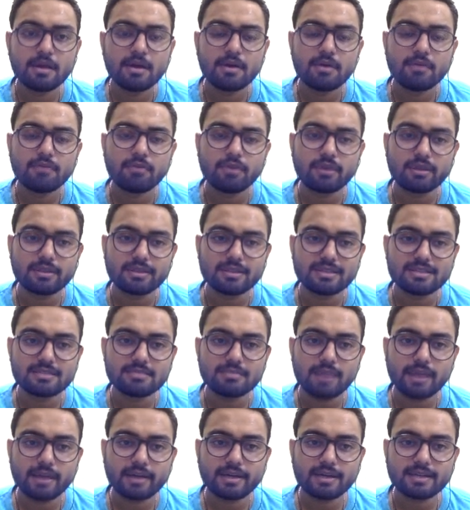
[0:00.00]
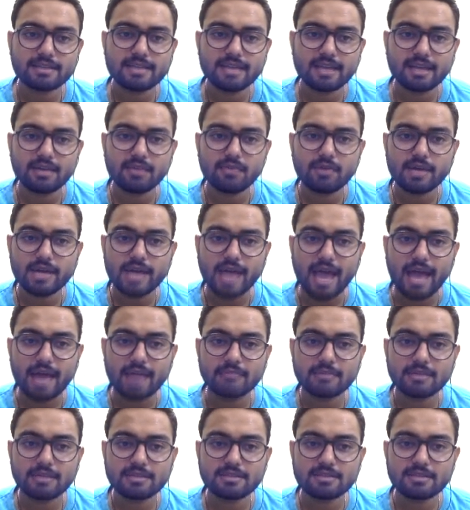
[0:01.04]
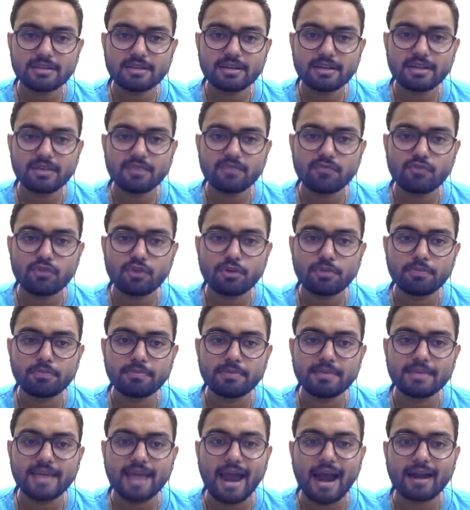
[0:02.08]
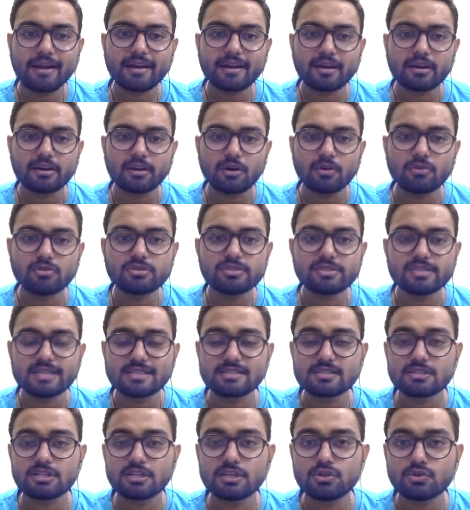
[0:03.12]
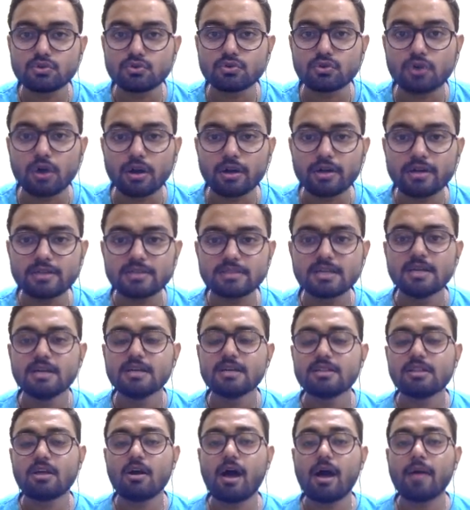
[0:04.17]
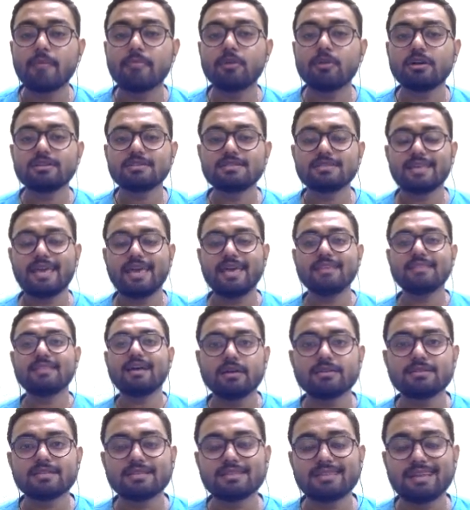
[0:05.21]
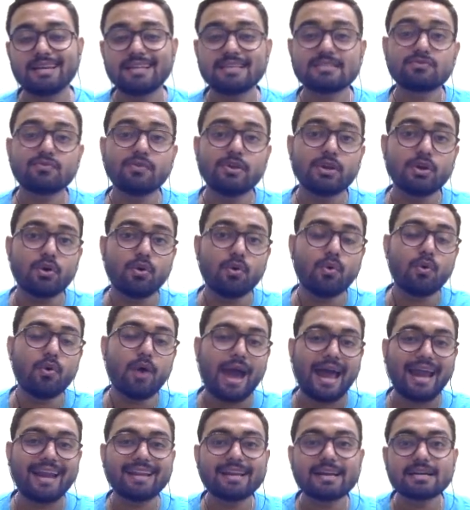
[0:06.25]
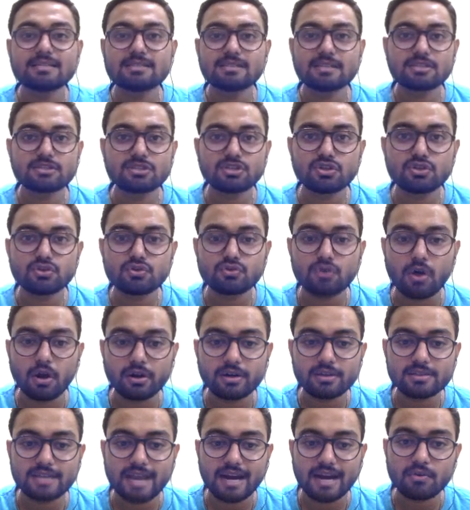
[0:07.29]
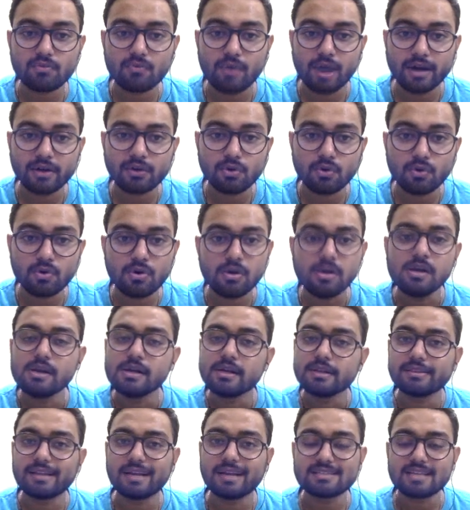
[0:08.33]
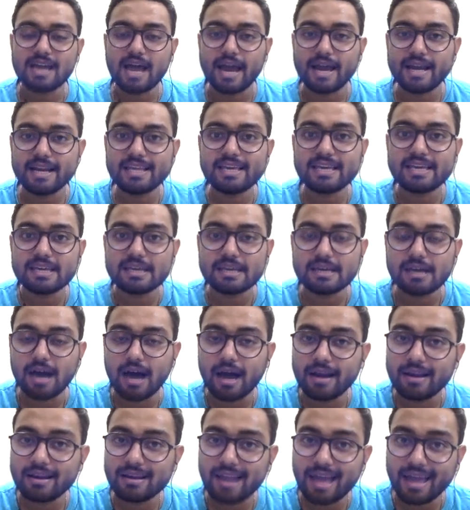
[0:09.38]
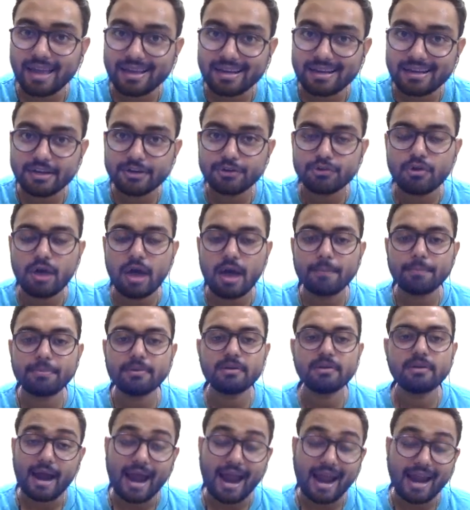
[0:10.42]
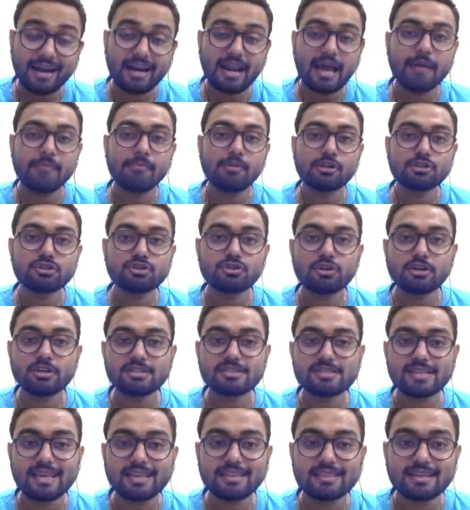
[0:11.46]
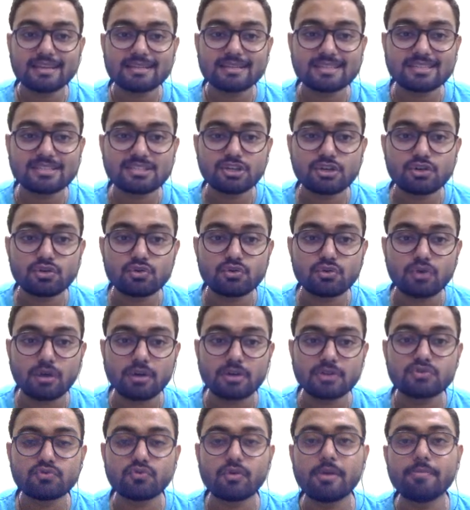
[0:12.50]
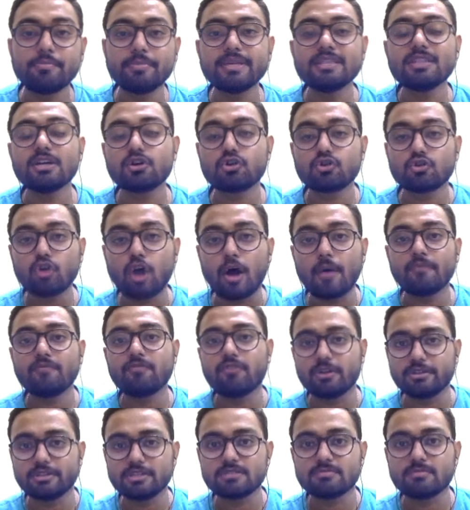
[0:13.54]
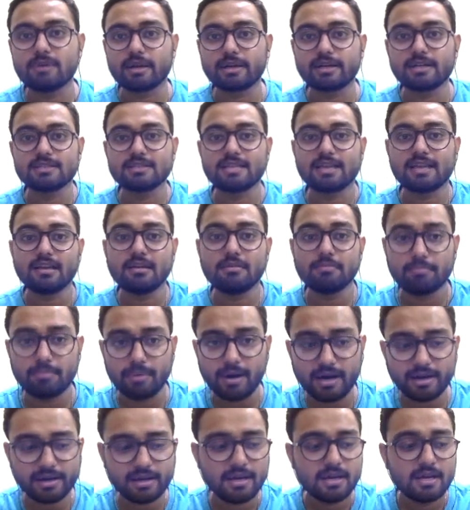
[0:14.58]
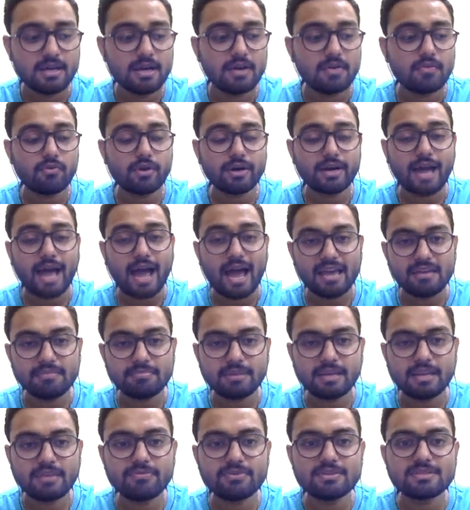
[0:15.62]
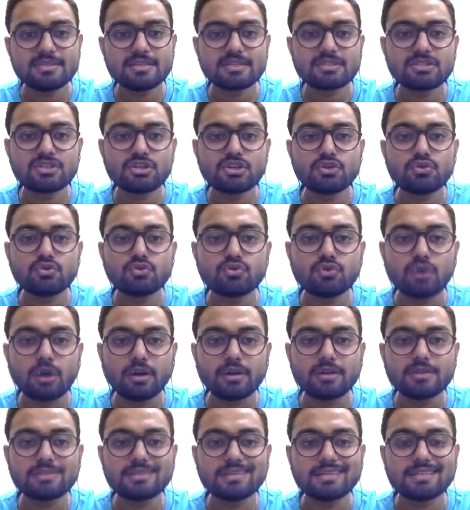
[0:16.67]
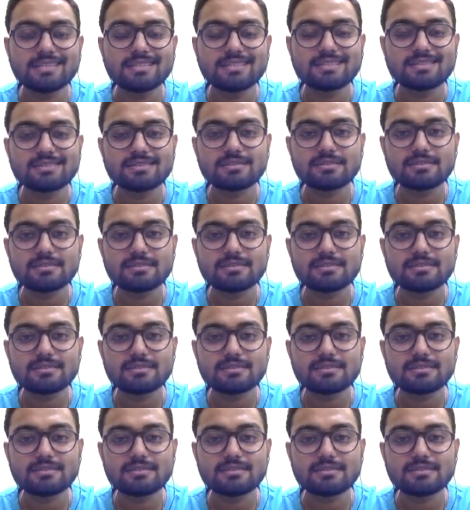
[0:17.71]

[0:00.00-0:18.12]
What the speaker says: for this market cycle, what I am considering, would be at around $62. Now I am not saying that Synthetix will go and hit $62 at one go. That's highly unlikely to happen, and I'm also not saying that $62 will be the top for this market cycle. But what I believe is $62 is